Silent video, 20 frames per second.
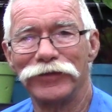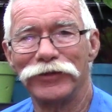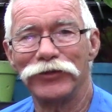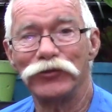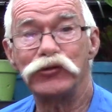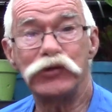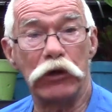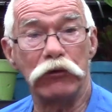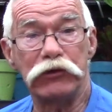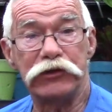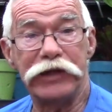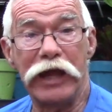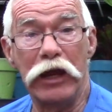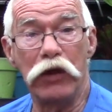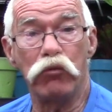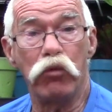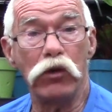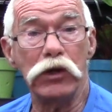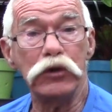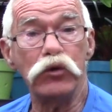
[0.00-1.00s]
So
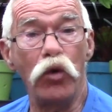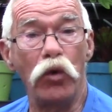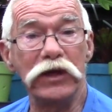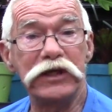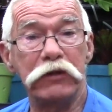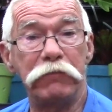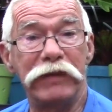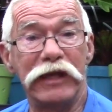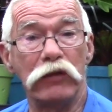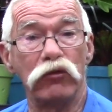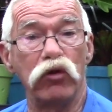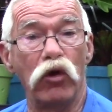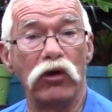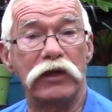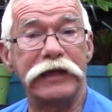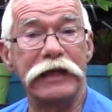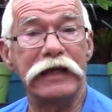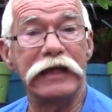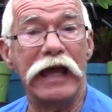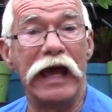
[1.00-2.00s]
today we're going to be
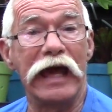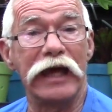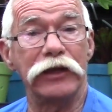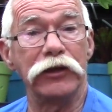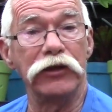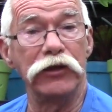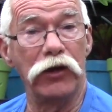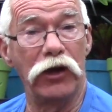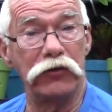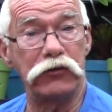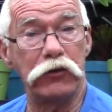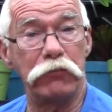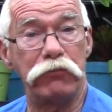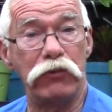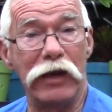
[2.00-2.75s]
looking at another